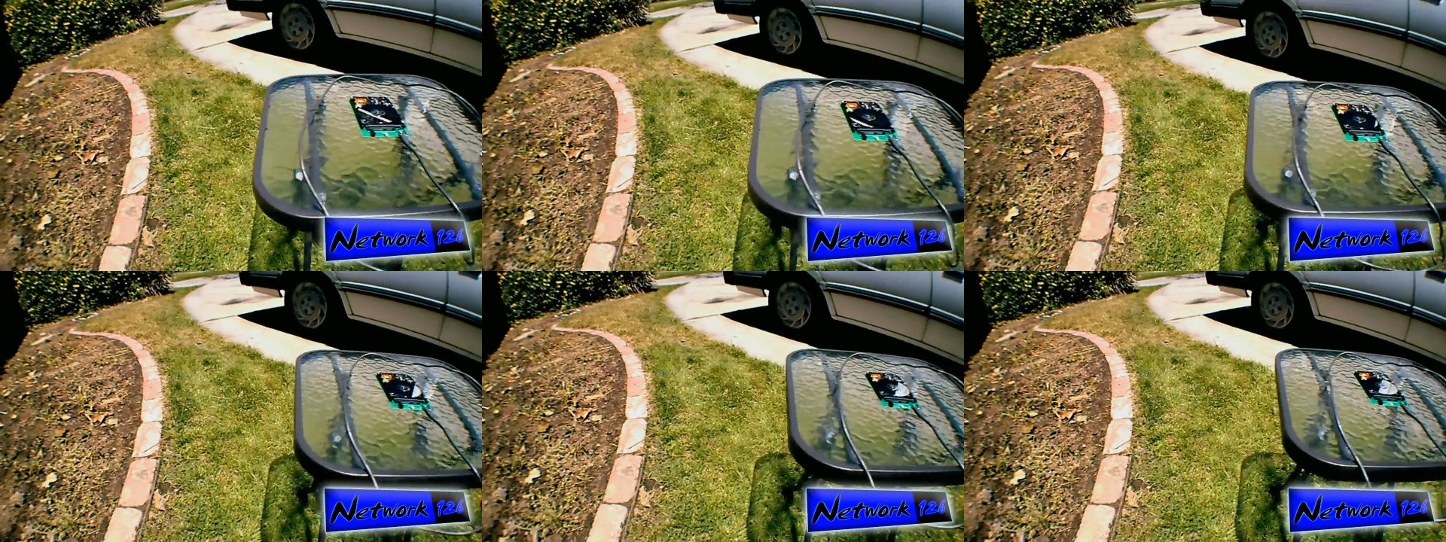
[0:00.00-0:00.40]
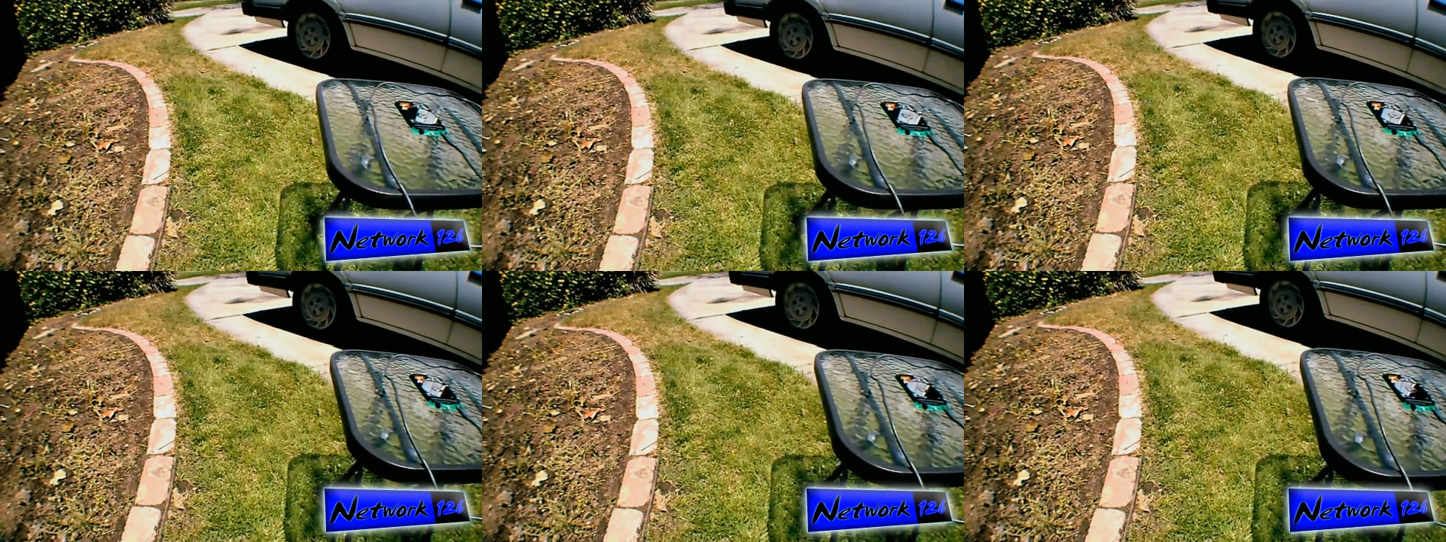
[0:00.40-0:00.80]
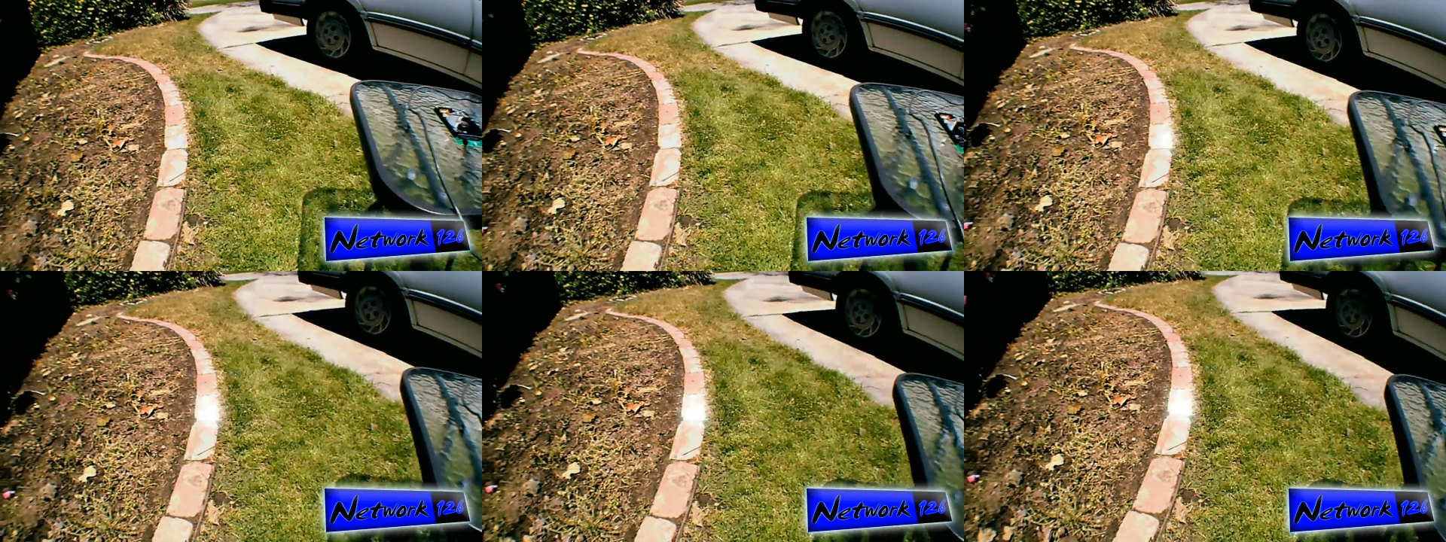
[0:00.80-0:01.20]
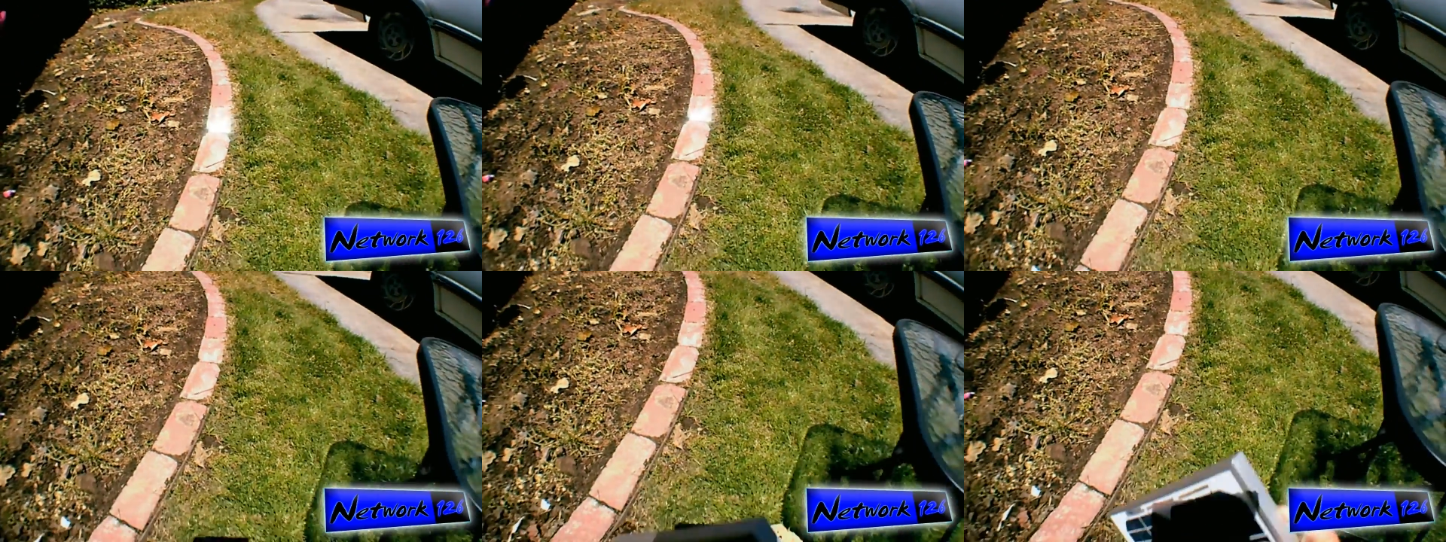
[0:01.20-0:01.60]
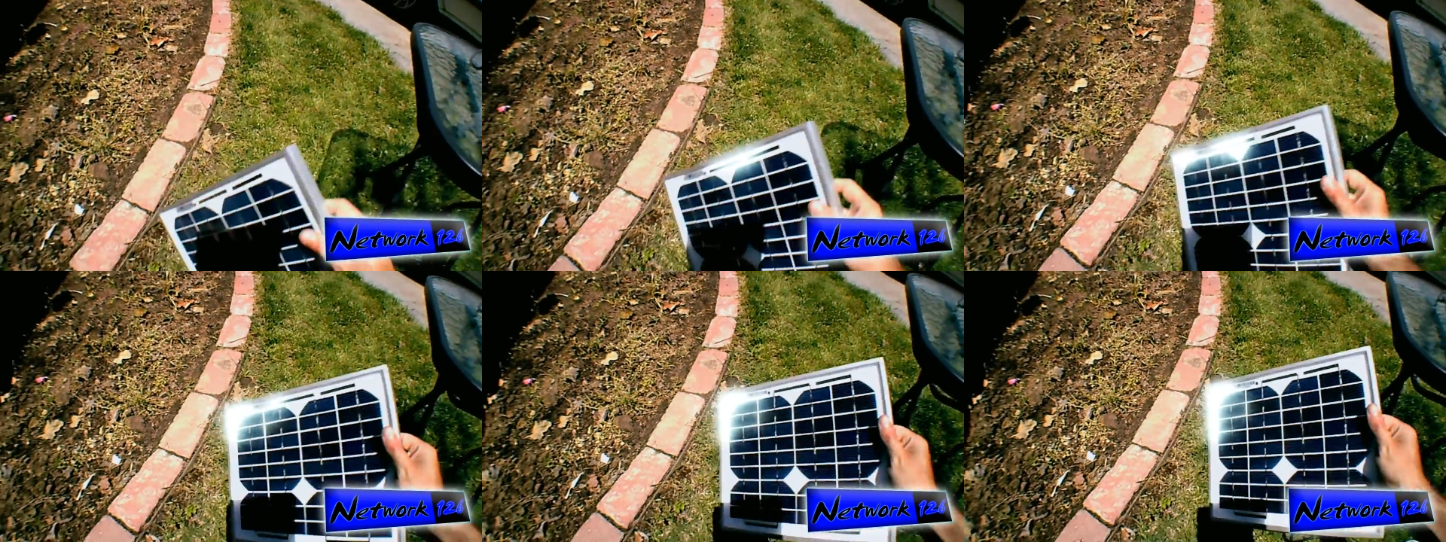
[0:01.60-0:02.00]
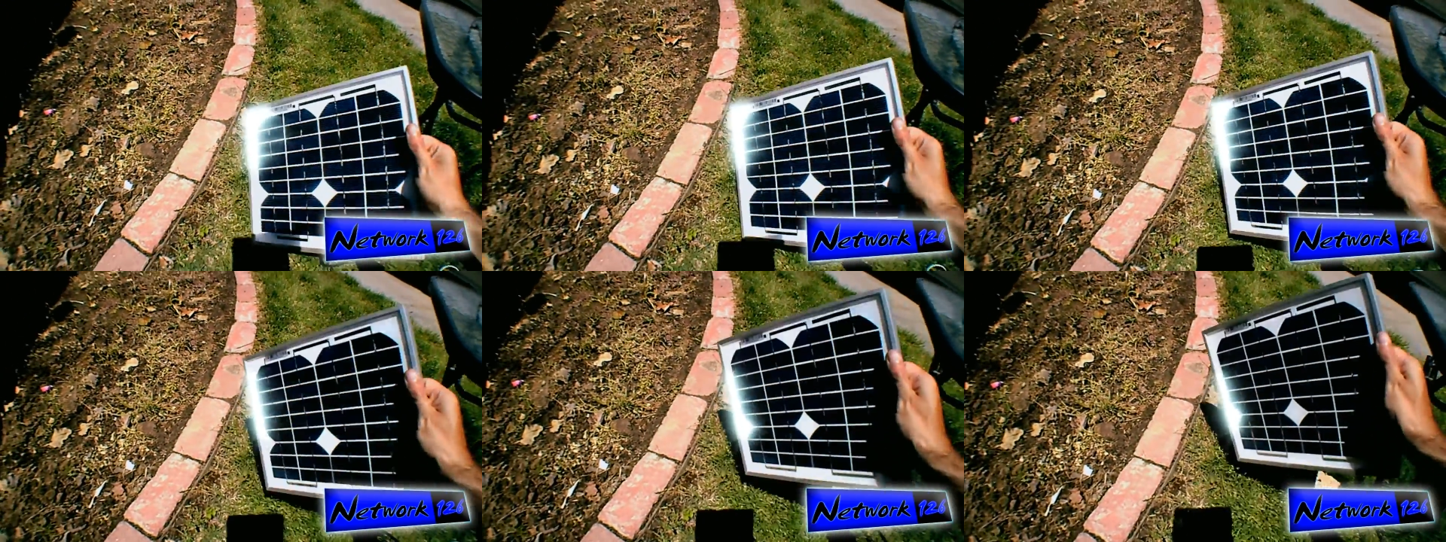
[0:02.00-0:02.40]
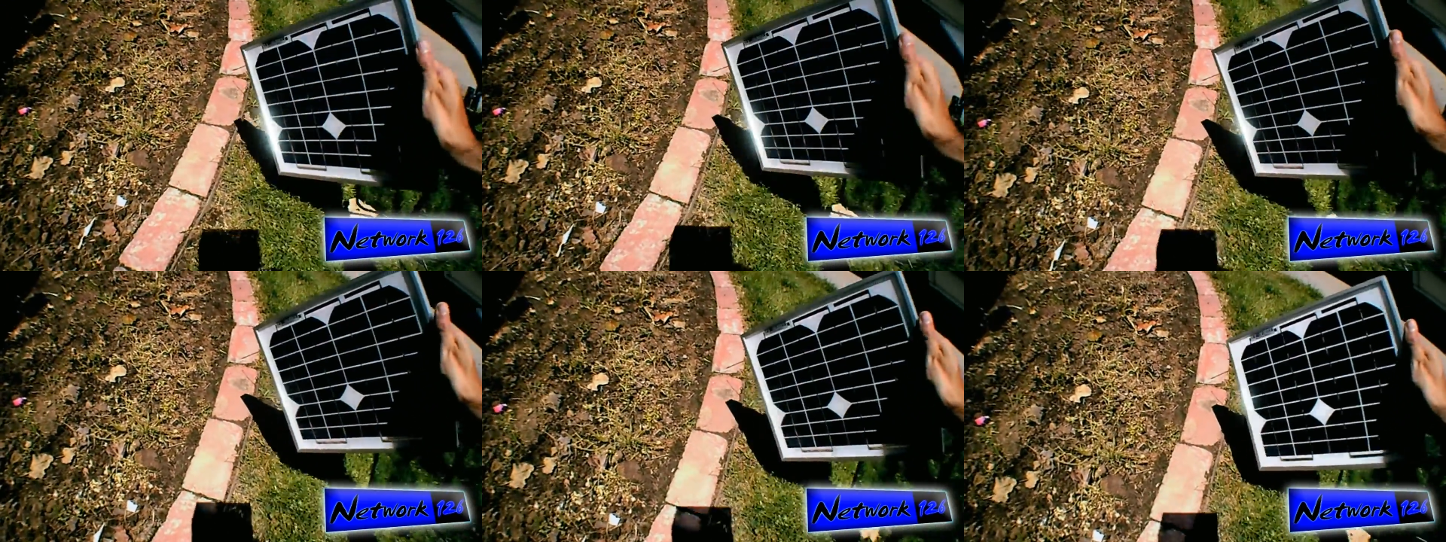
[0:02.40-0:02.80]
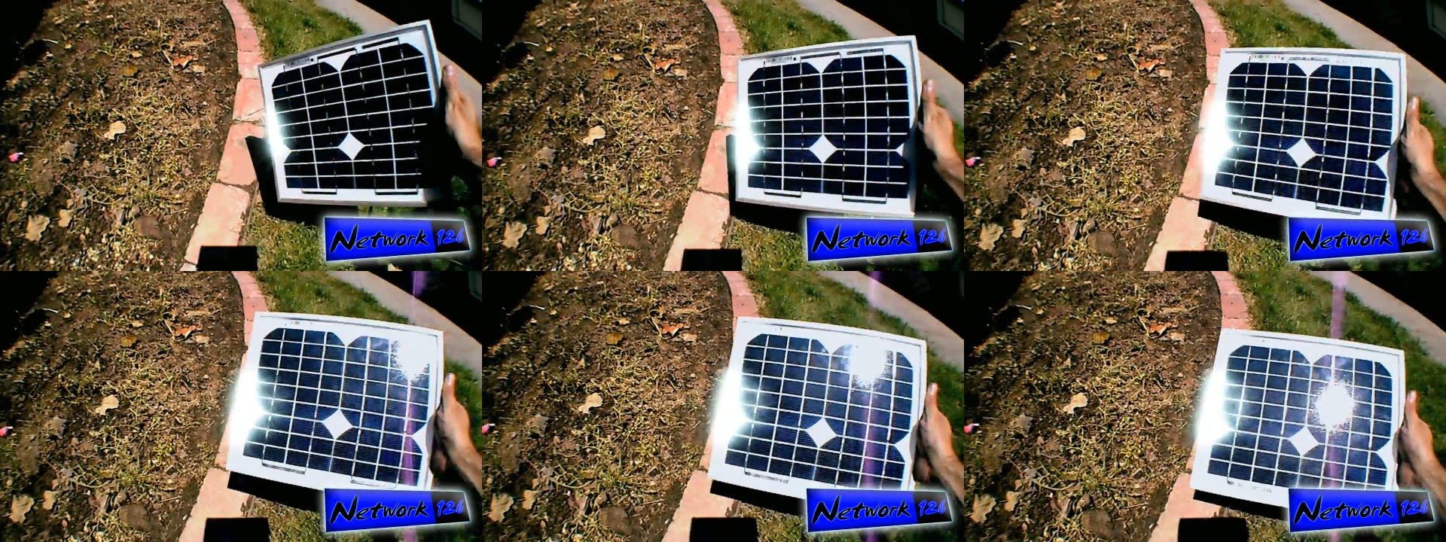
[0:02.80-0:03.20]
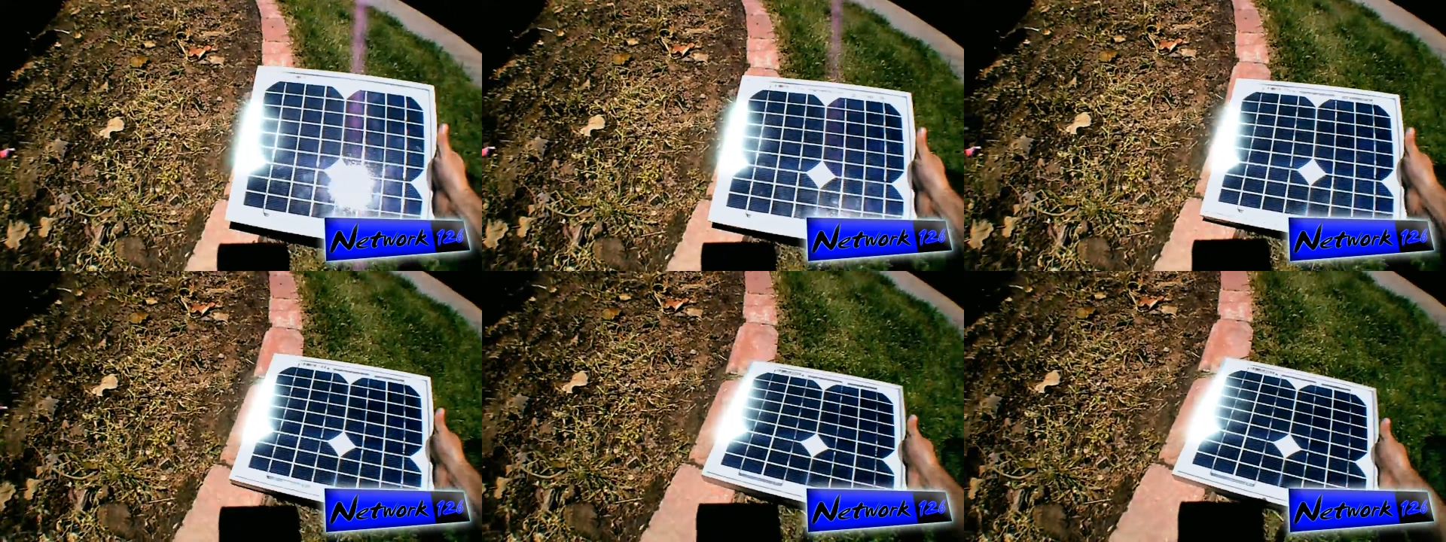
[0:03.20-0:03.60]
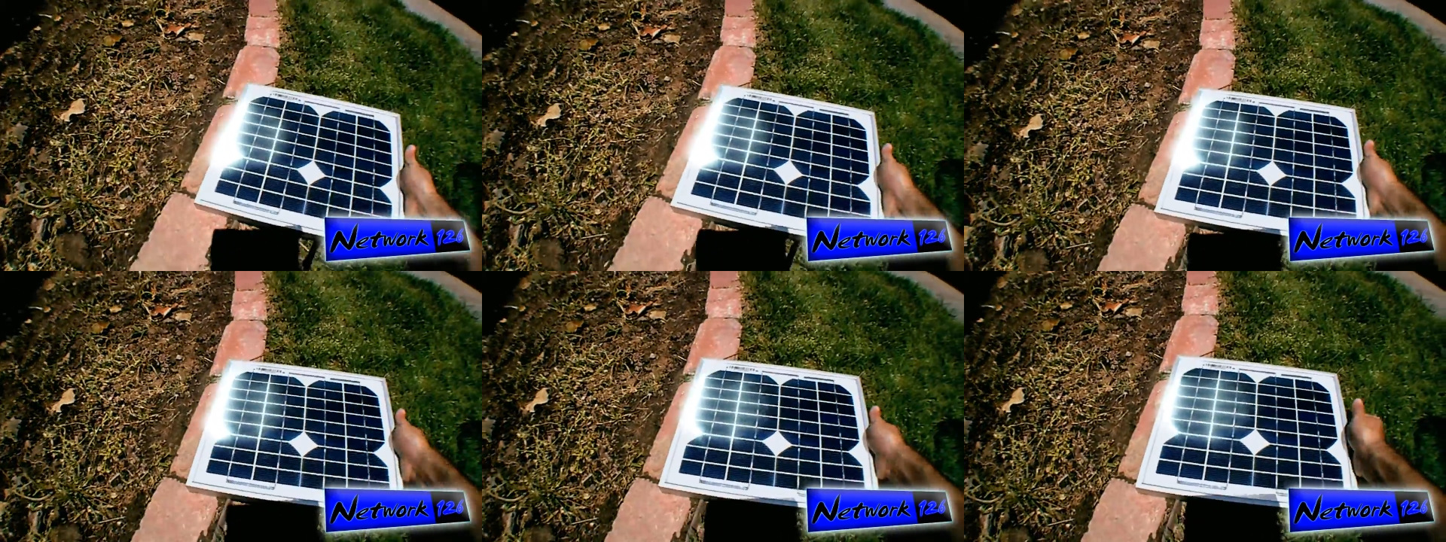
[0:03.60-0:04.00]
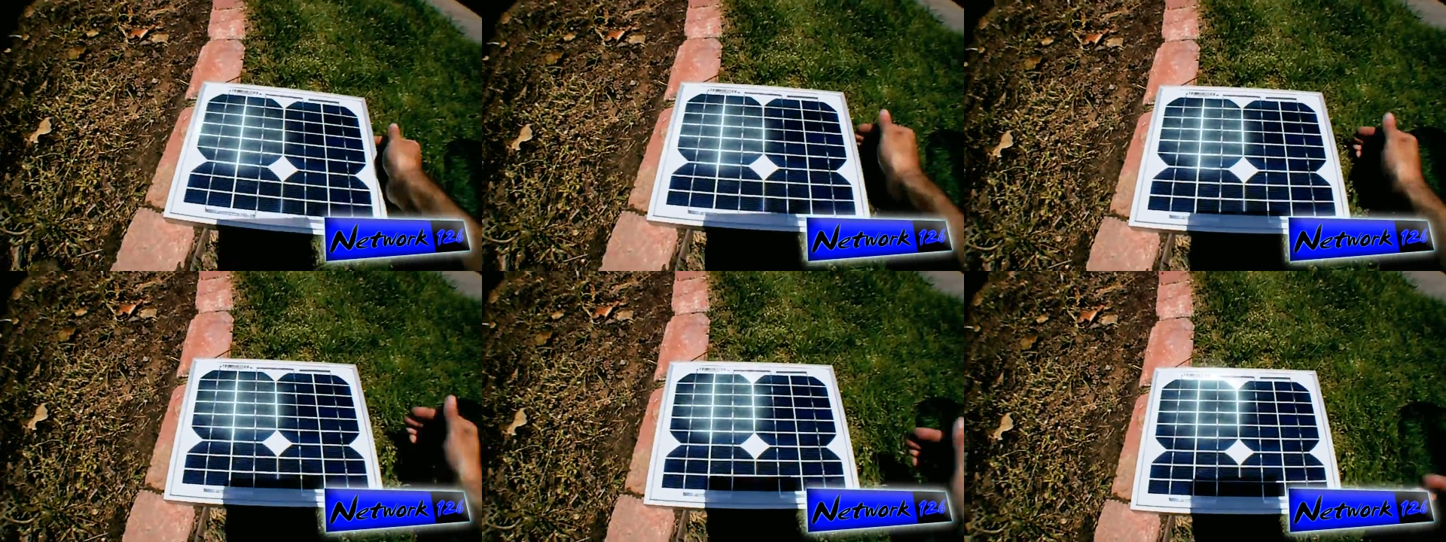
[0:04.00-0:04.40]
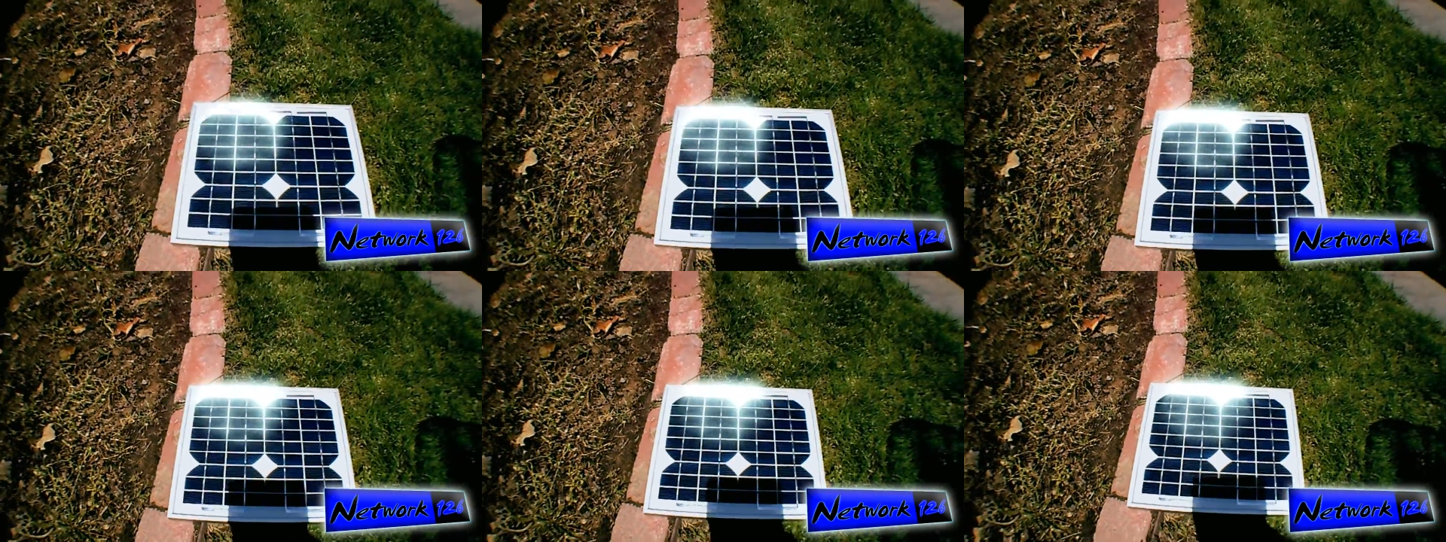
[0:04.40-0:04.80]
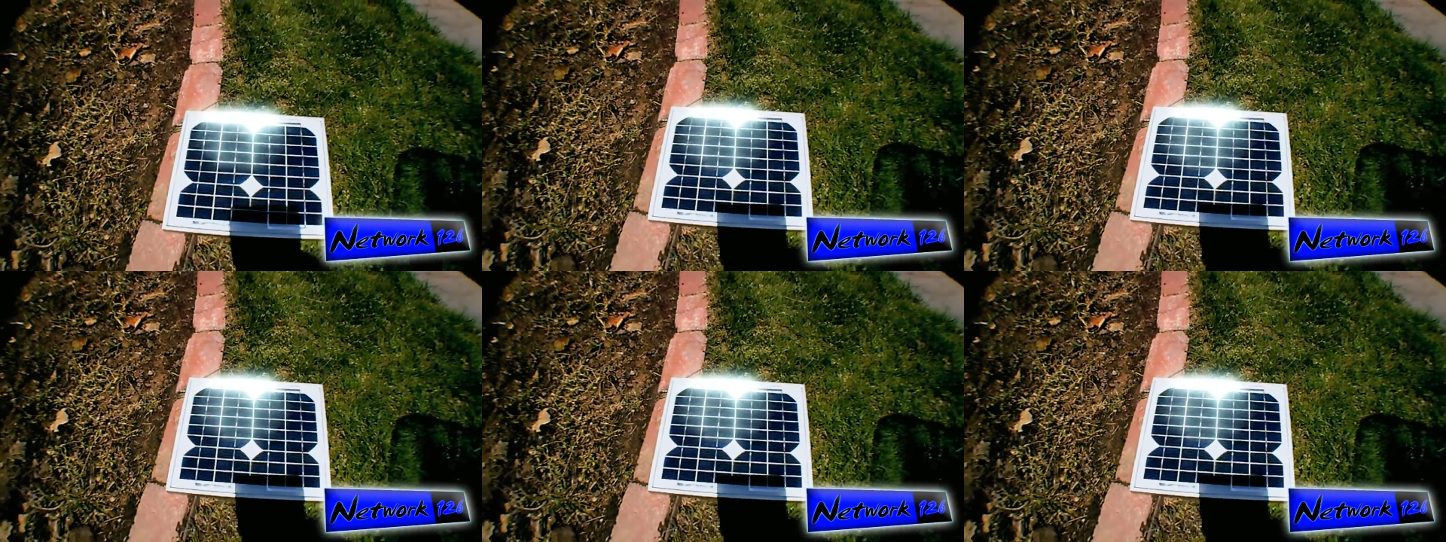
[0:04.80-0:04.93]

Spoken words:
[unreadable: no face in view]